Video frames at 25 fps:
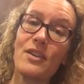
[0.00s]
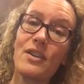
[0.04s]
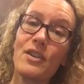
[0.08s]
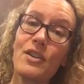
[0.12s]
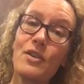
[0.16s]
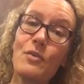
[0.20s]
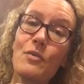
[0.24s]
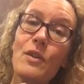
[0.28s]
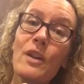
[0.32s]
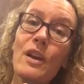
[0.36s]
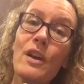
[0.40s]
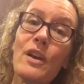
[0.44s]

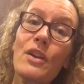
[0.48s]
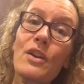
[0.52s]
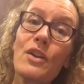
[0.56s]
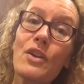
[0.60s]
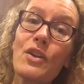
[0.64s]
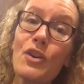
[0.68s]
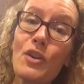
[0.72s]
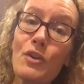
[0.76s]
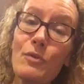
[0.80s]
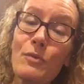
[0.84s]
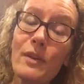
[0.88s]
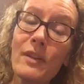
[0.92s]
You will
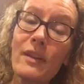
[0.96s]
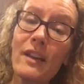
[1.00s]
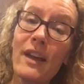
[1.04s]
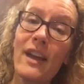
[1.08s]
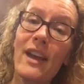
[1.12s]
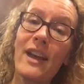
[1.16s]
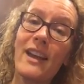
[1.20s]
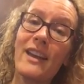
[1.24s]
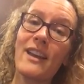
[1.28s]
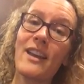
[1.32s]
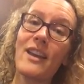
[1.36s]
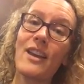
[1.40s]

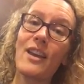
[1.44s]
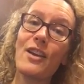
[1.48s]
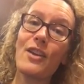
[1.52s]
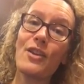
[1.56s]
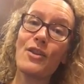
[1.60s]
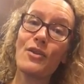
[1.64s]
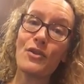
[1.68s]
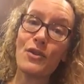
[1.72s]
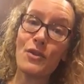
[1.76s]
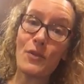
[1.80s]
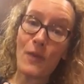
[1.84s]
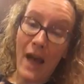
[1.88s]
accumulate
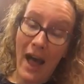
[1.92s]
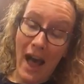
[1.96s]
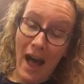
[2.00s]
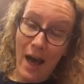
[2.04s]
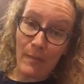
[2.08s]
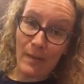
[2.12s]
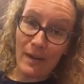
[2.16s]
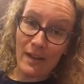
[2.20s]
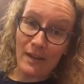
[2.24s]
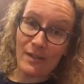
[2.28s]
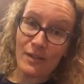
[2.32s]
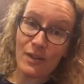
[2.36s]
your new
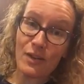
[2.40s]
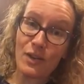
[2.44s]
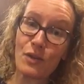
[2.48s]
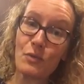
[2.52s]
habits.